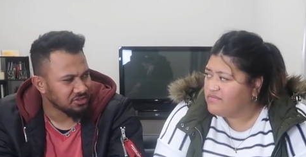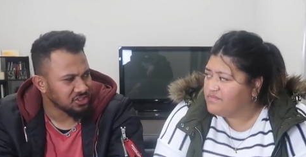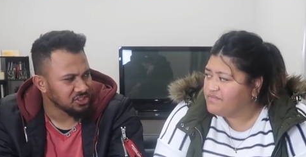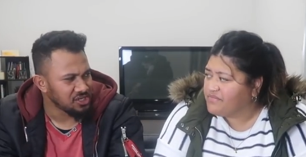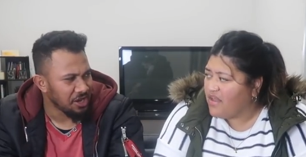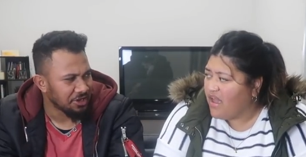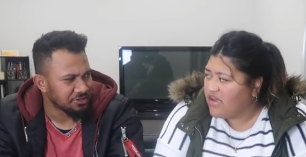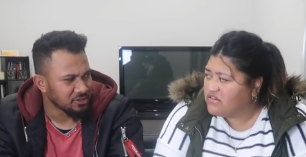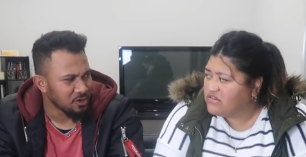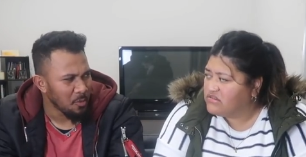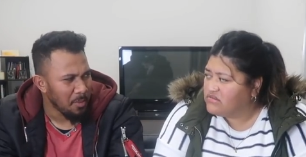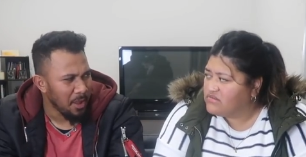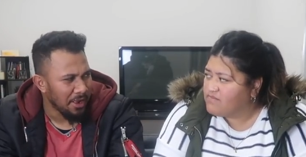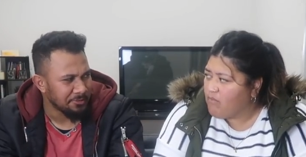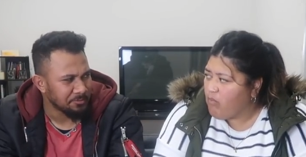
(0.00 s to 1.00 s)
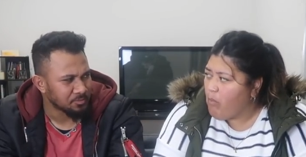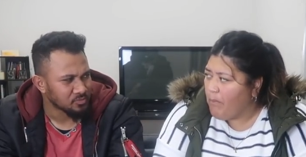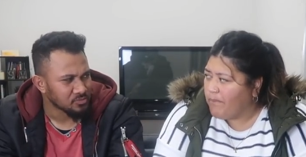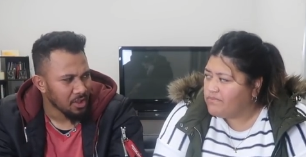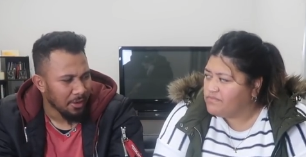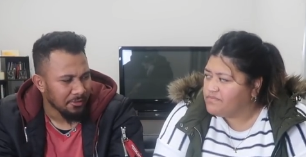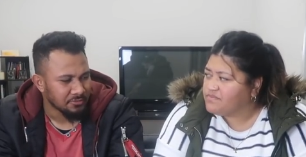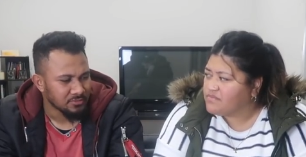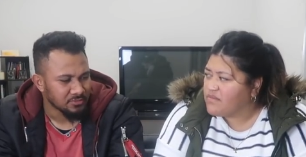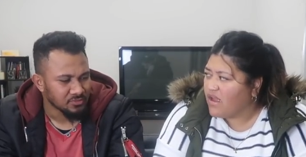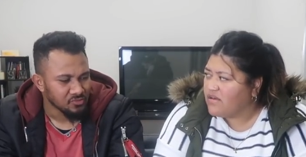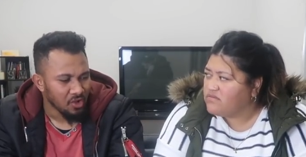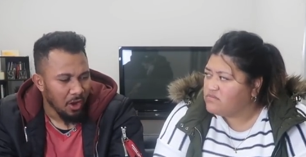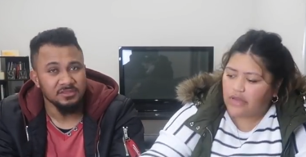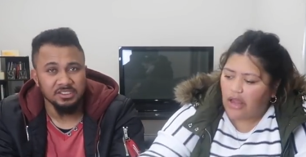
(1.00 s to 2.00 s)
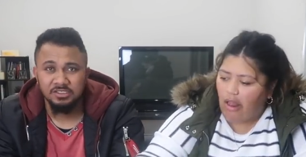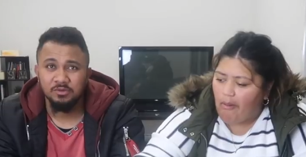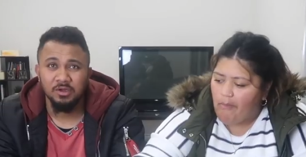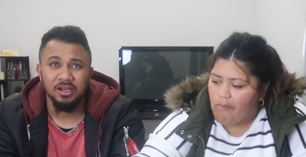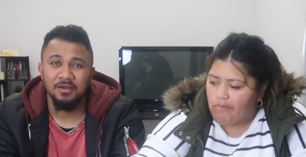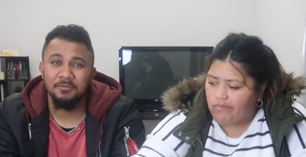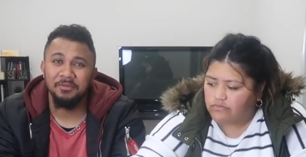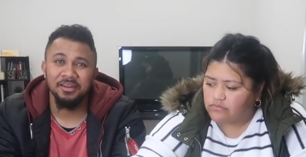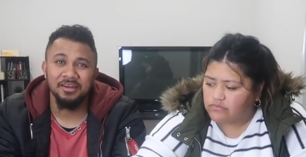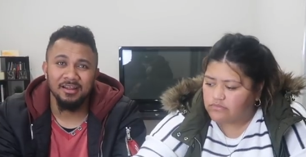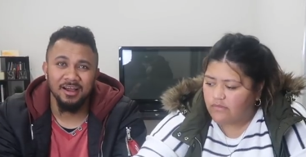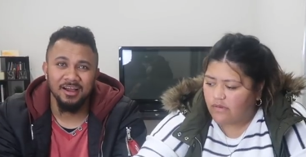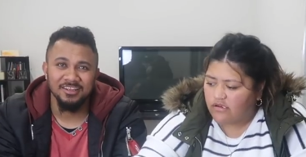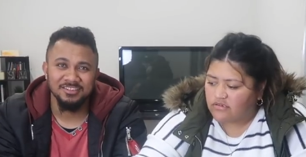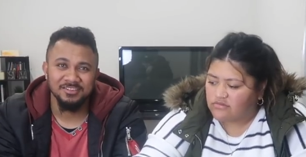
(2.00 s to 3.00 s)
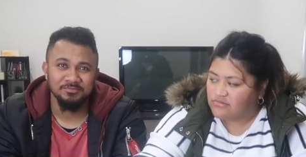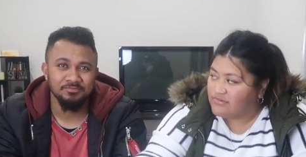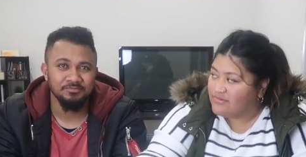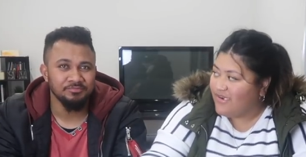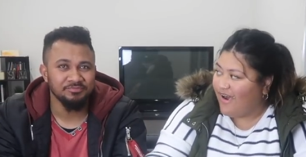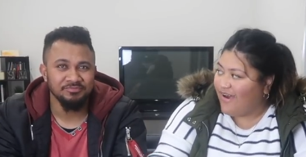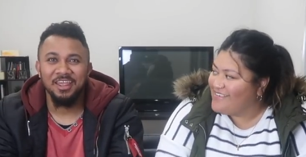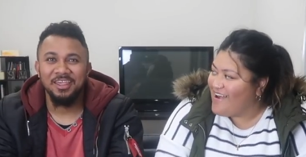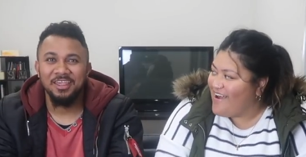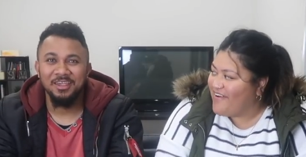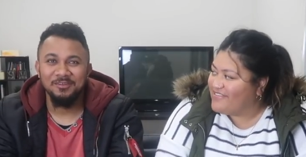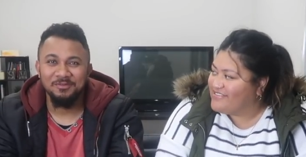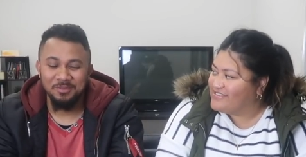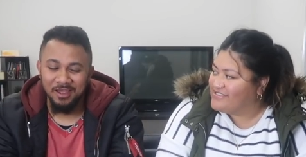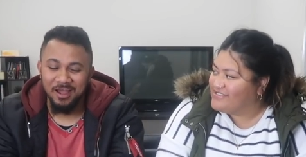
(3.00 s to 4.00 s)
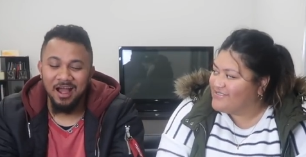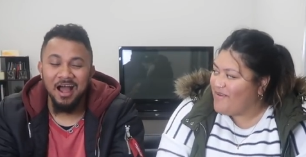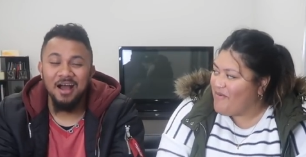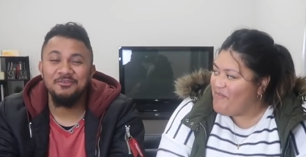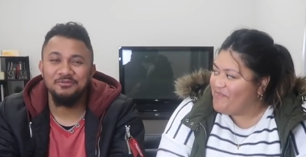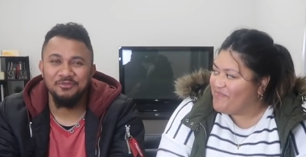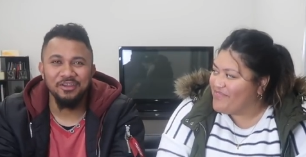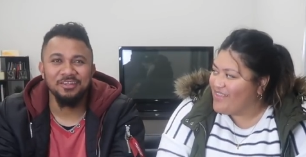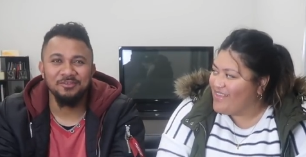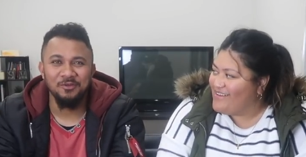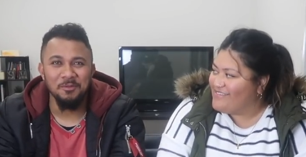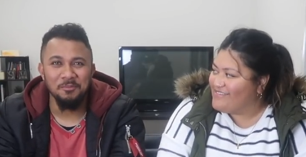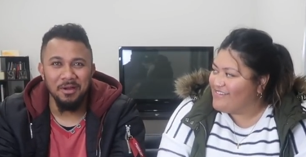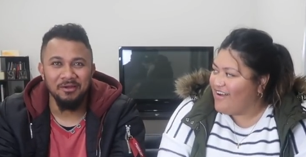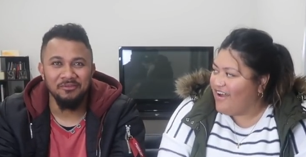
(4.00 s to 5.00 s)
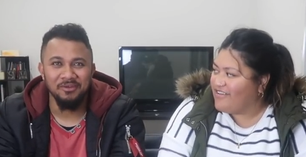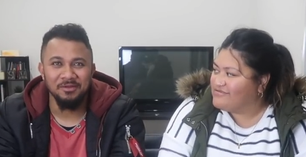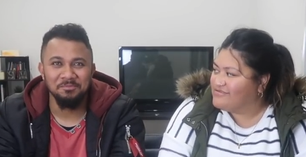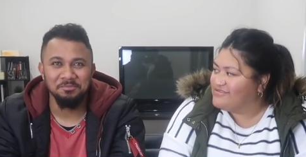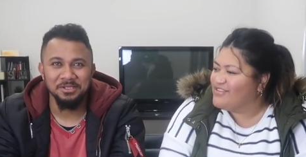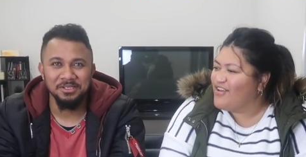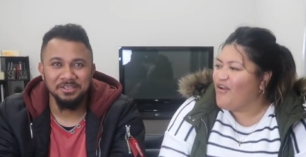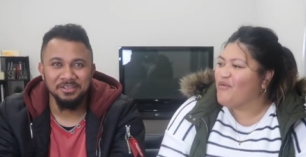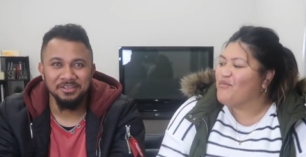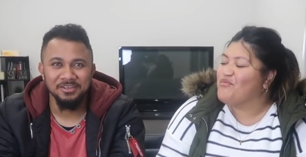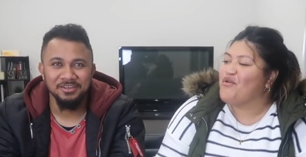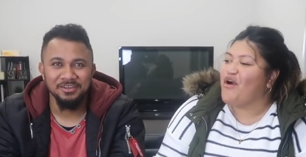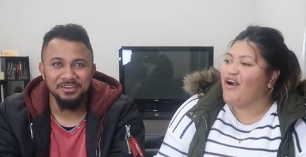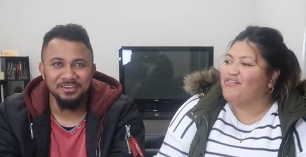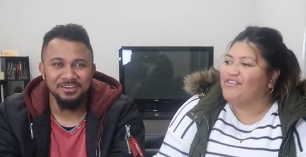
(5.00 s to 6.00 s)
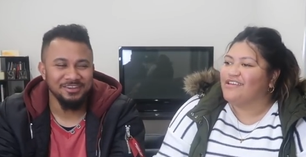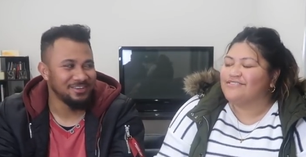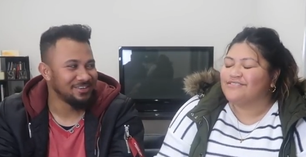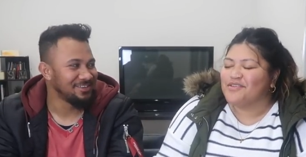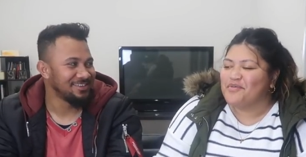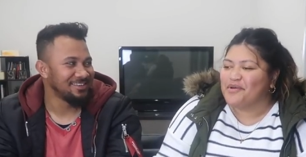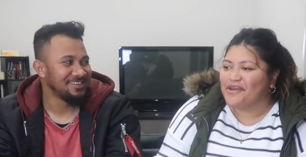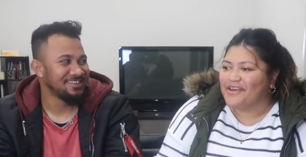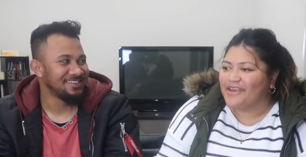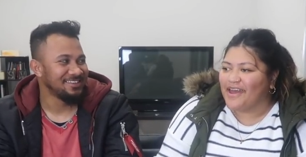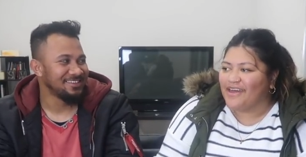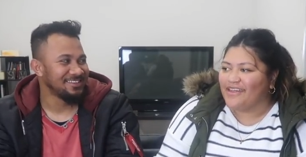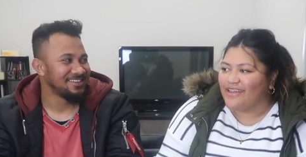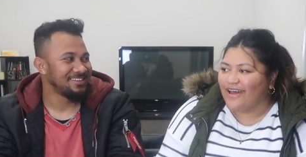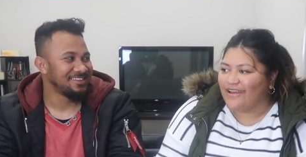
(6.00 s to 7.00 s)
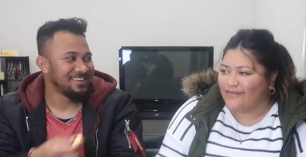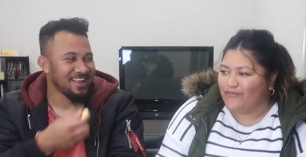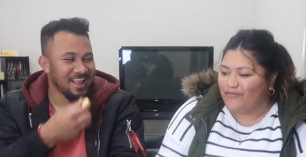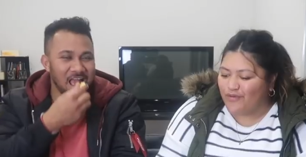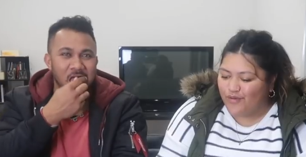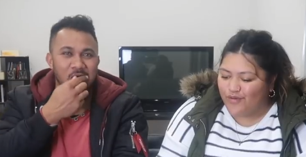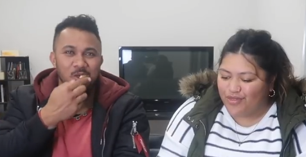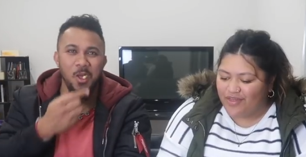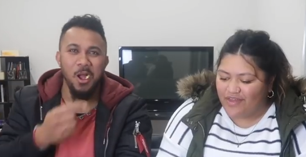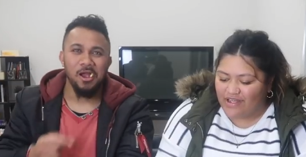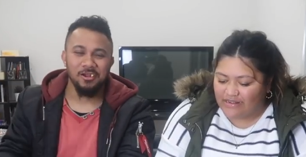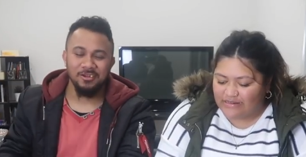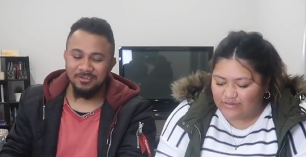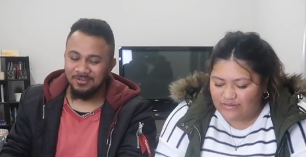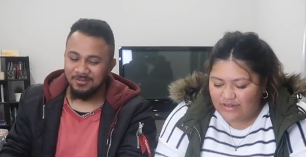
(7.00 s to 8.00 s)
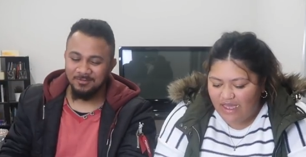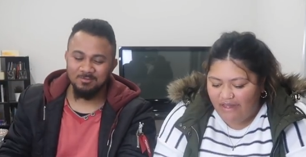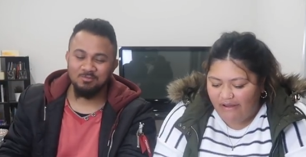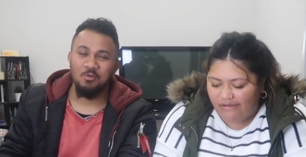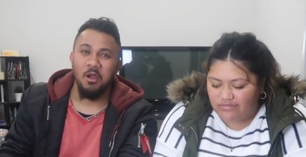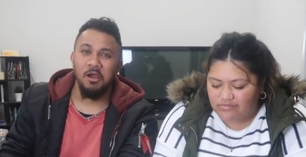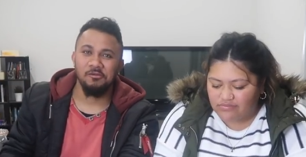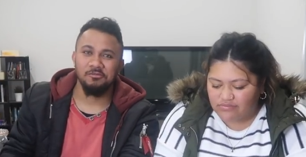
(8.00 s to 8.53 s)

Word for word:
Speaker 1: it tastes like soap, man. That's what I mean, guys. They keep the half thing for my family. No,
Speaker 2: obviously we're gonna get like full things. What the hell?